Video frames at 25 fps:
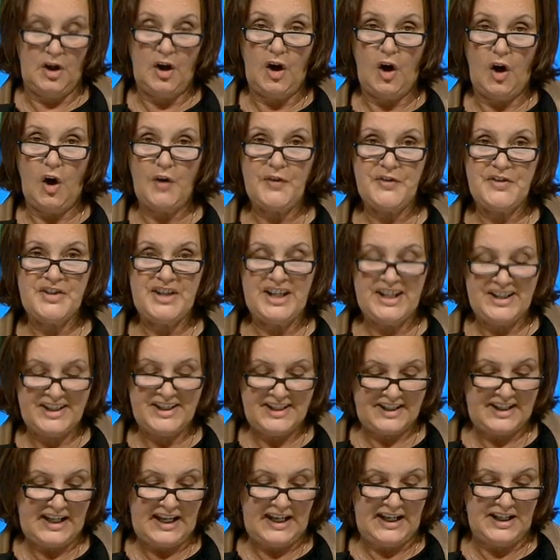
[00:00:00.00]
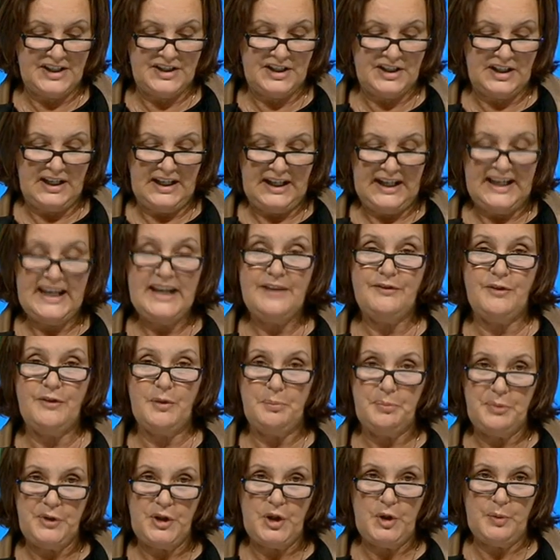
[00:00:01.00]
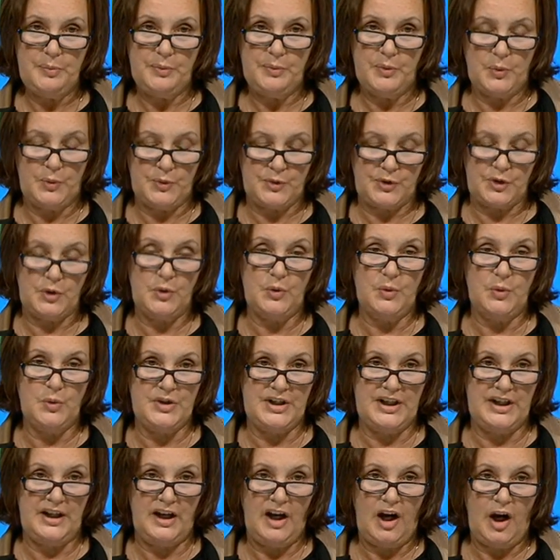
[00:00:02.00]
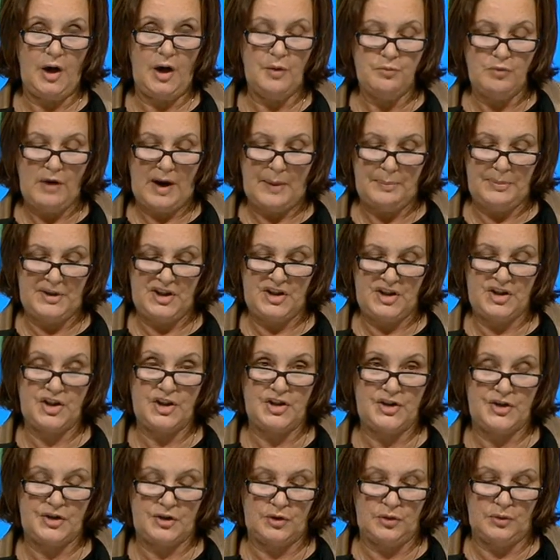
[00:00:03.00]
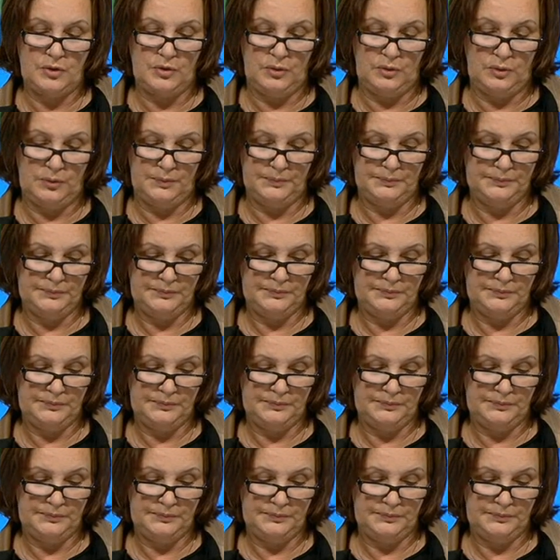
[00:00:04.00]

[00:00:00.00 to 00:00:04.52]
Ofsted said even pupils called it a rubbish school.